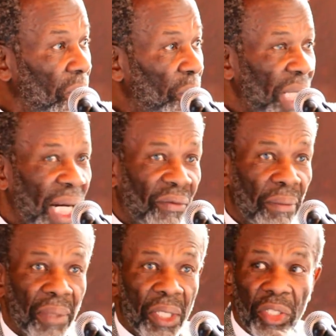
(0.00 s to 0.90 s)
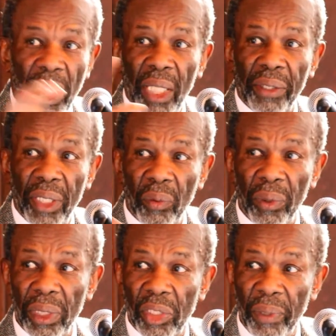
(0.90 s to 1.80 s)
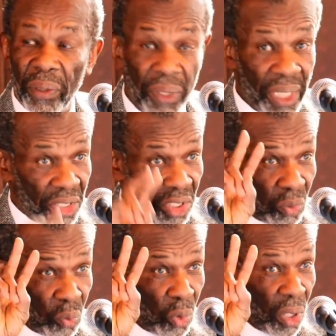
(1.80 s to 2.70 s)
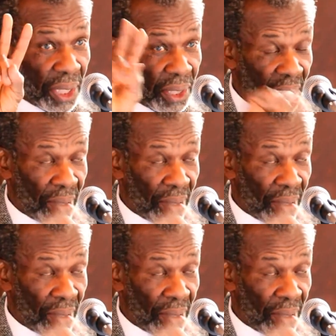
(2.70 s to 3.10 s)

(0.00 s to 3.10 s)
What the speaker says: will have a much healthier world to be. That's just one